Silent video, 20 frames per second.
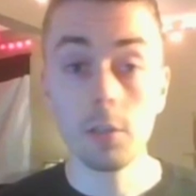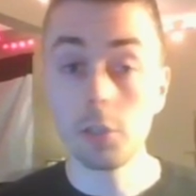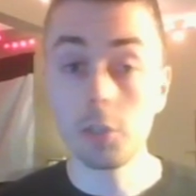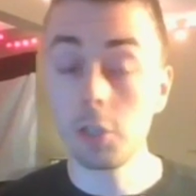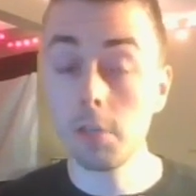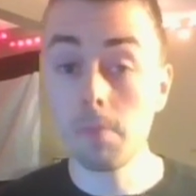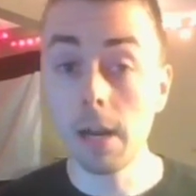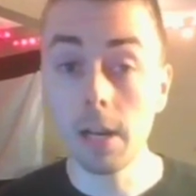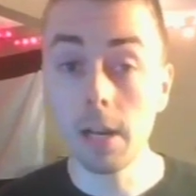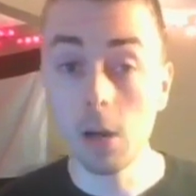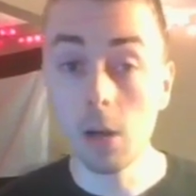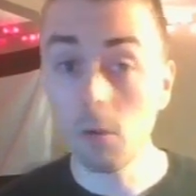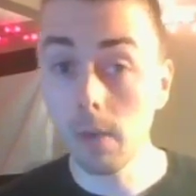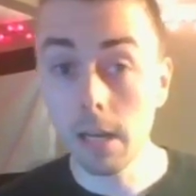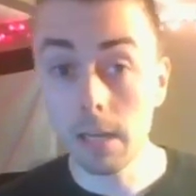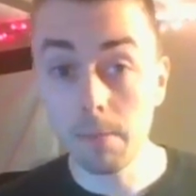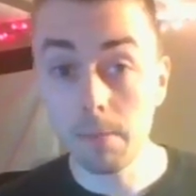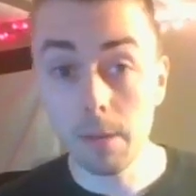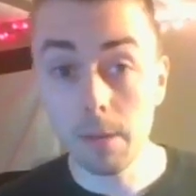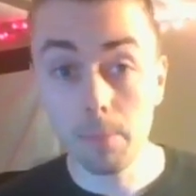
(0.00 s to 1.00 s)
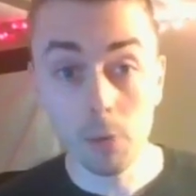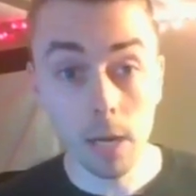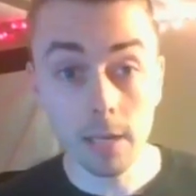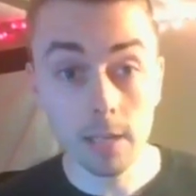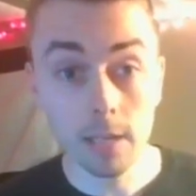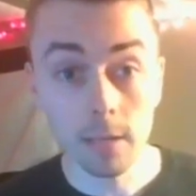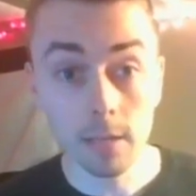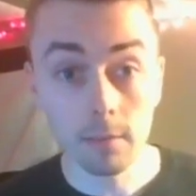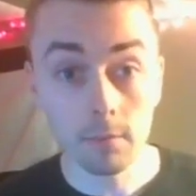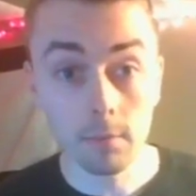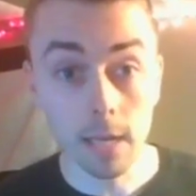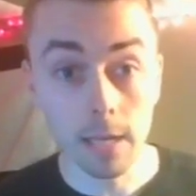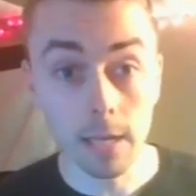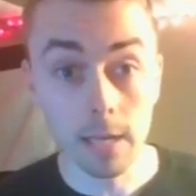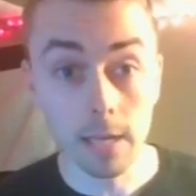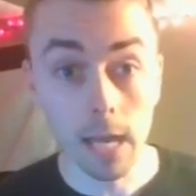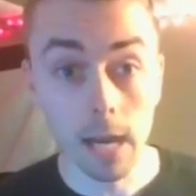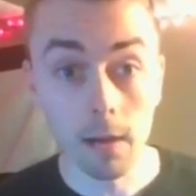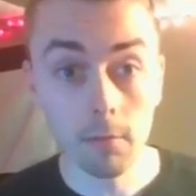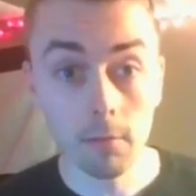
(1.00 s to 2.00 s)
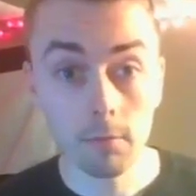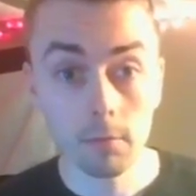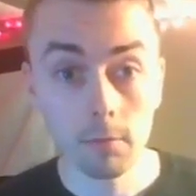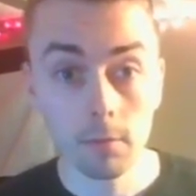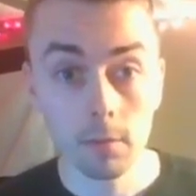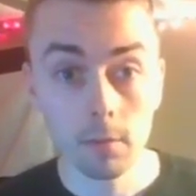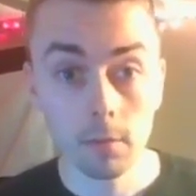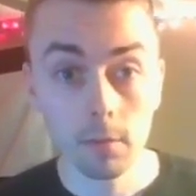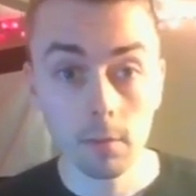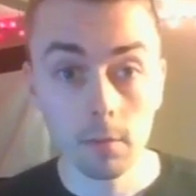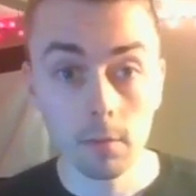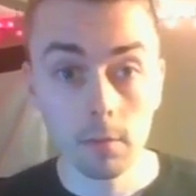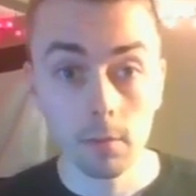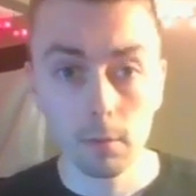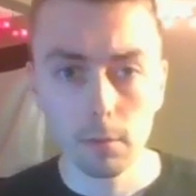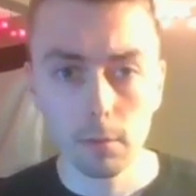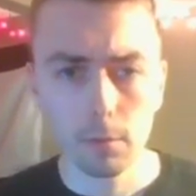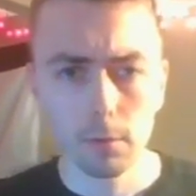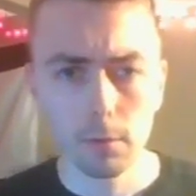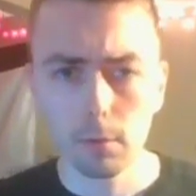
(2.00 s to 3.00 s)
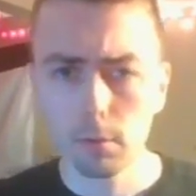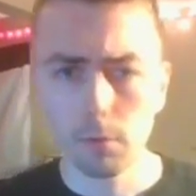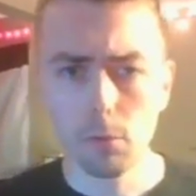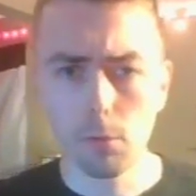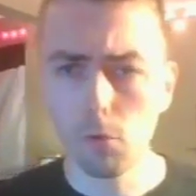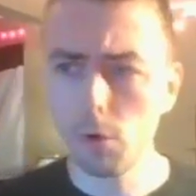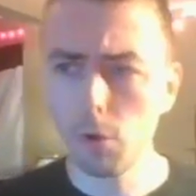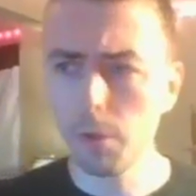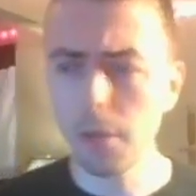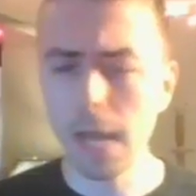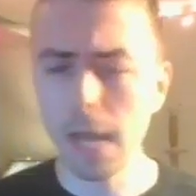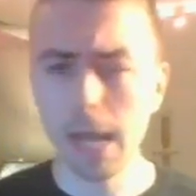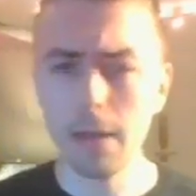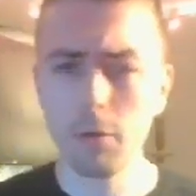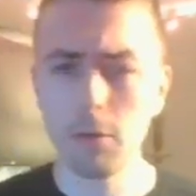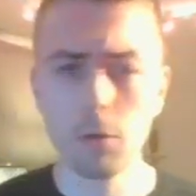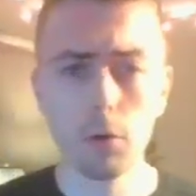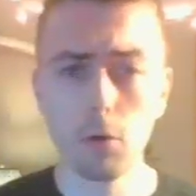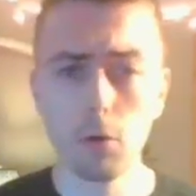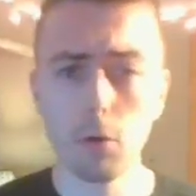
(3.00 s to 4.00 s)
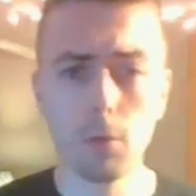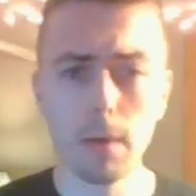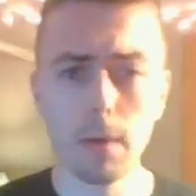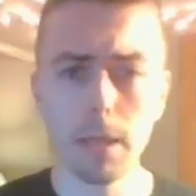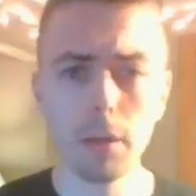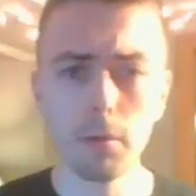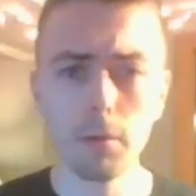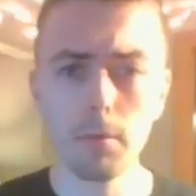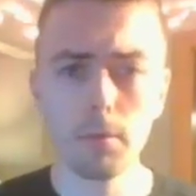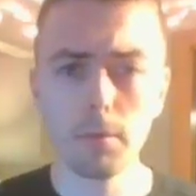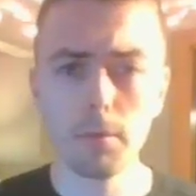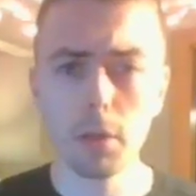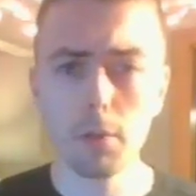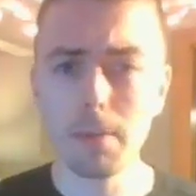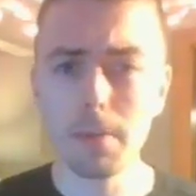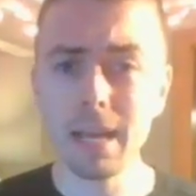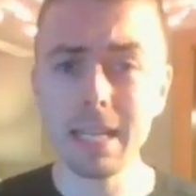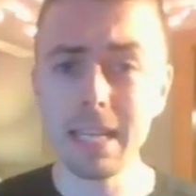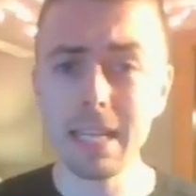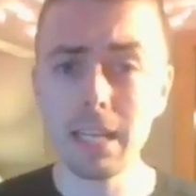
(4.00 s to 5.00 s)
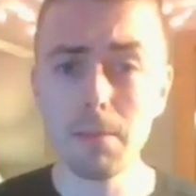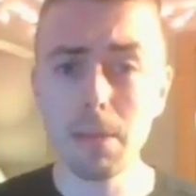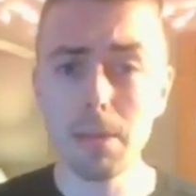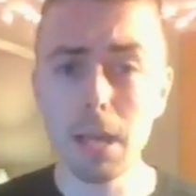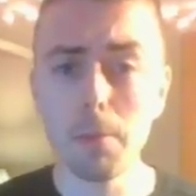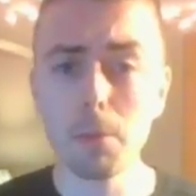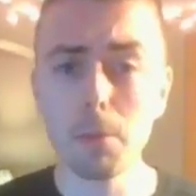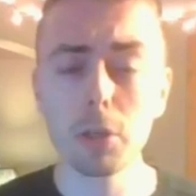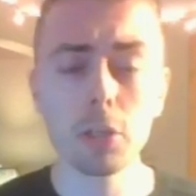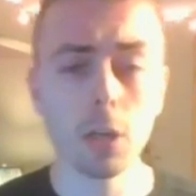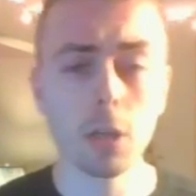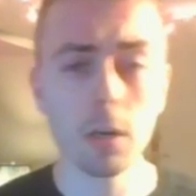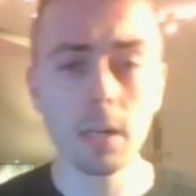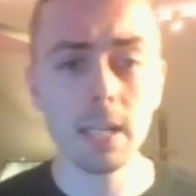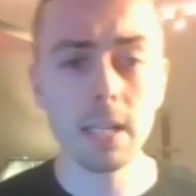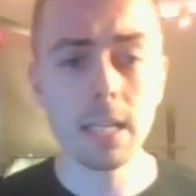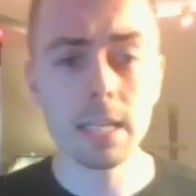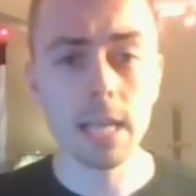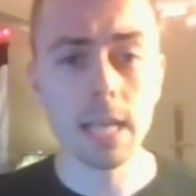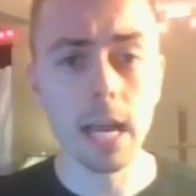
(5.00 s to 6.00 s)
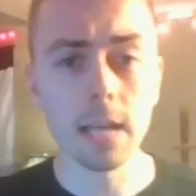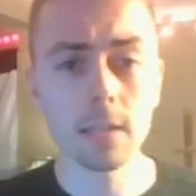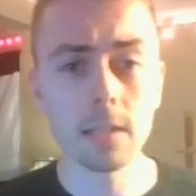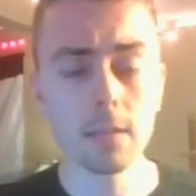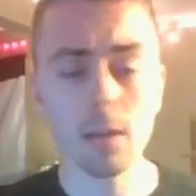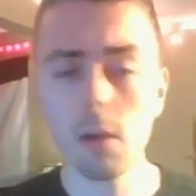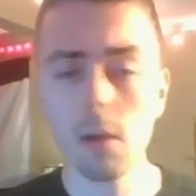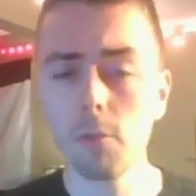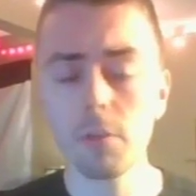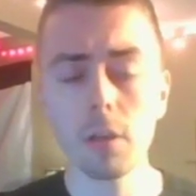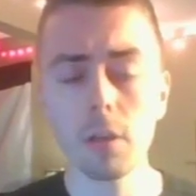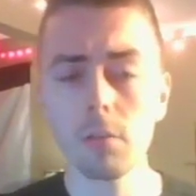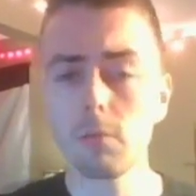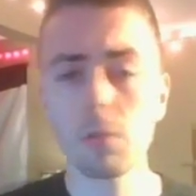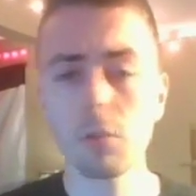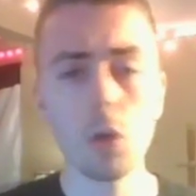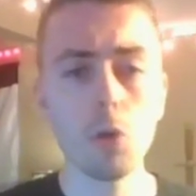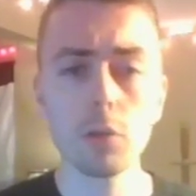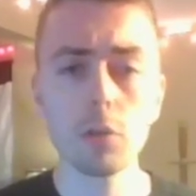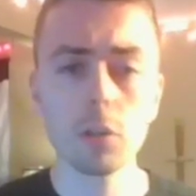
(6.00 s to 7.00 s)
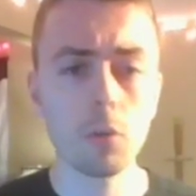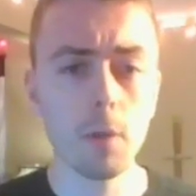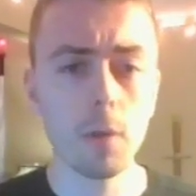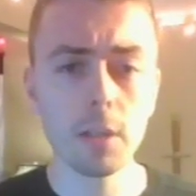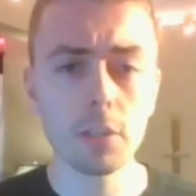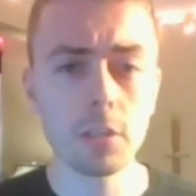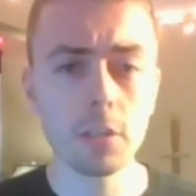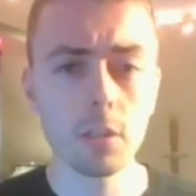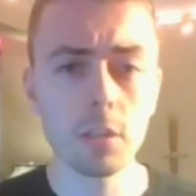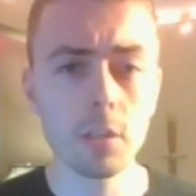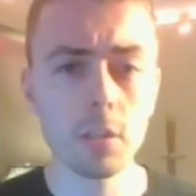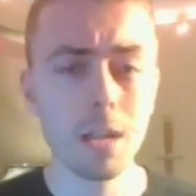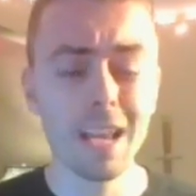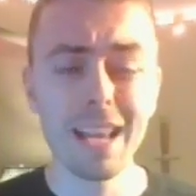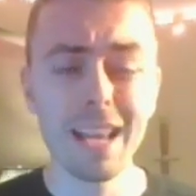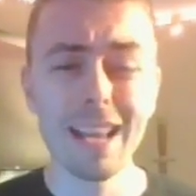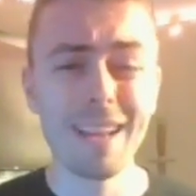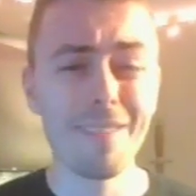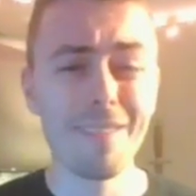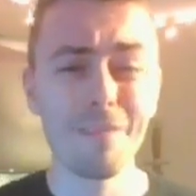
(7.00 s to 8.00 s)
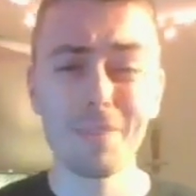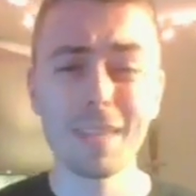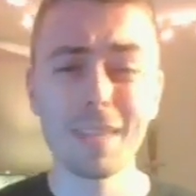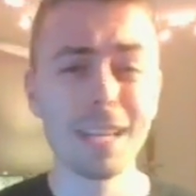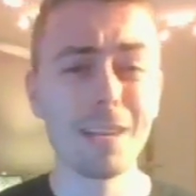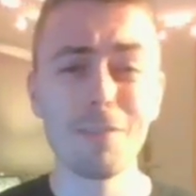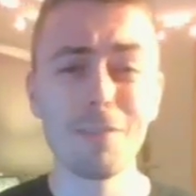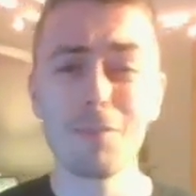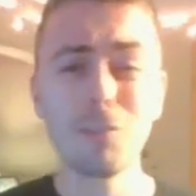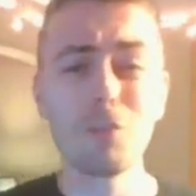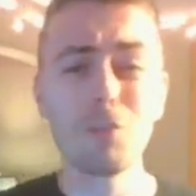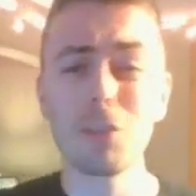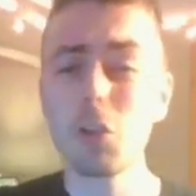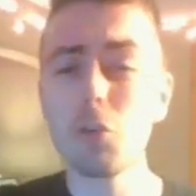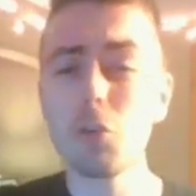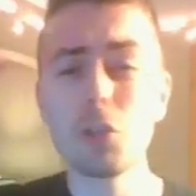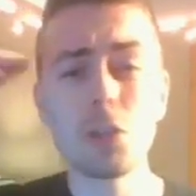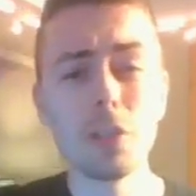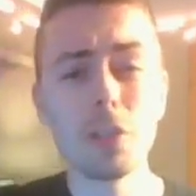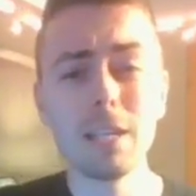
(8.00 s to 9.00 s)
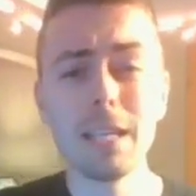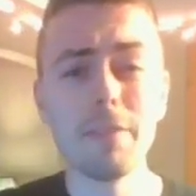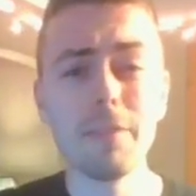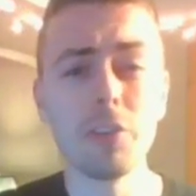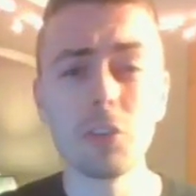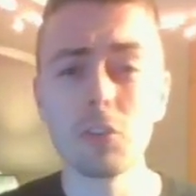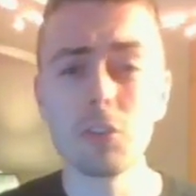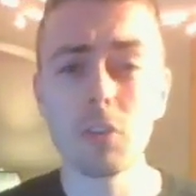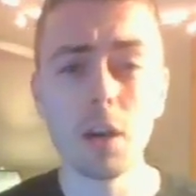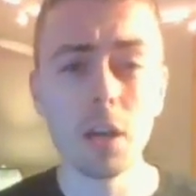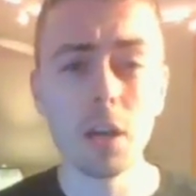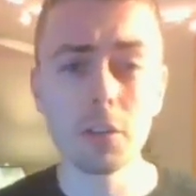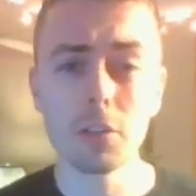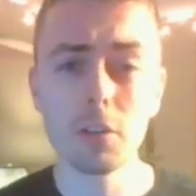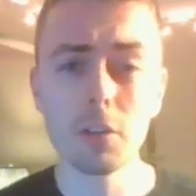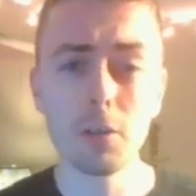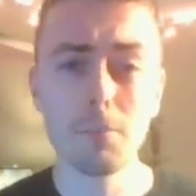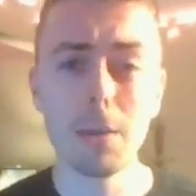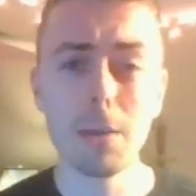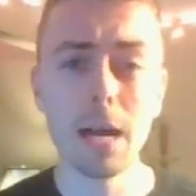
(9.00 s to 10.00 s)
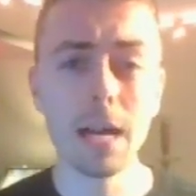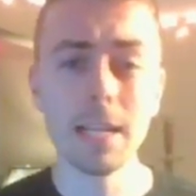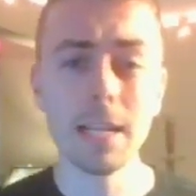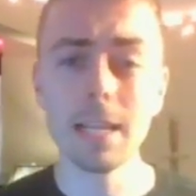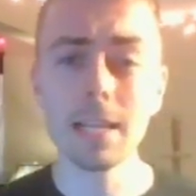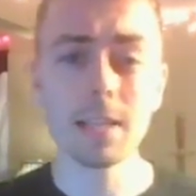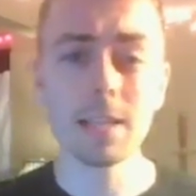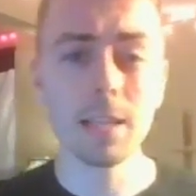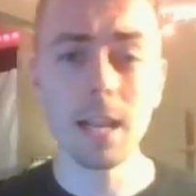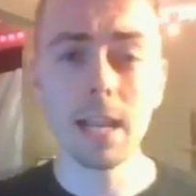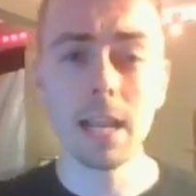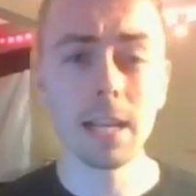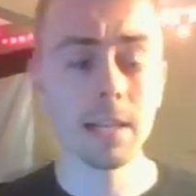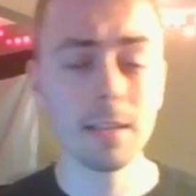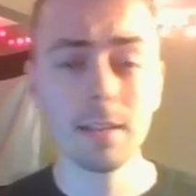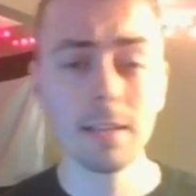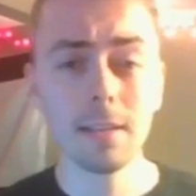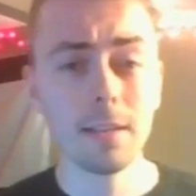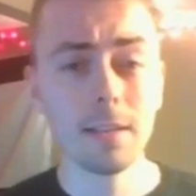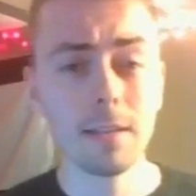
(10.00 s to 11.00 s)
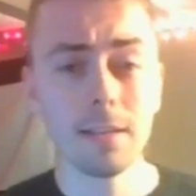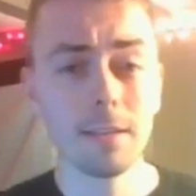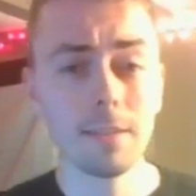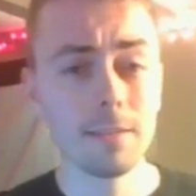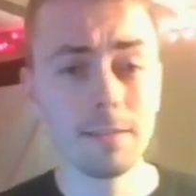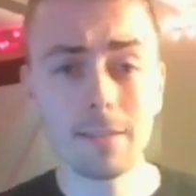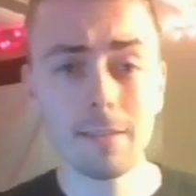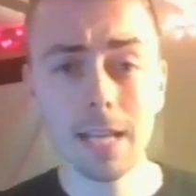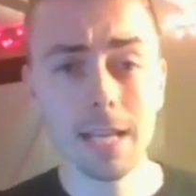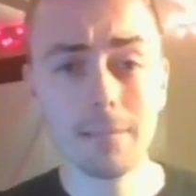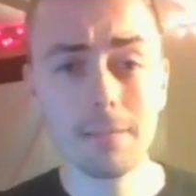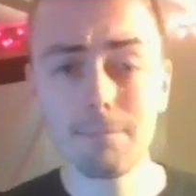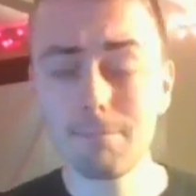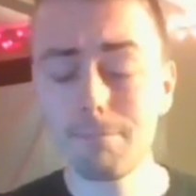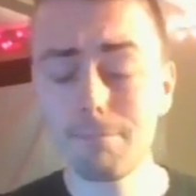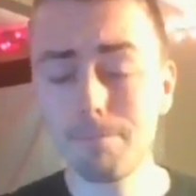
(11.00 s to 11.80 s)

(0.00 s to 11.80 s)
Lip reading: she might already be pregnant right now, or whether there might need to be a paternity test. No, those questions, those shouldn't even cross your mind. That's like that.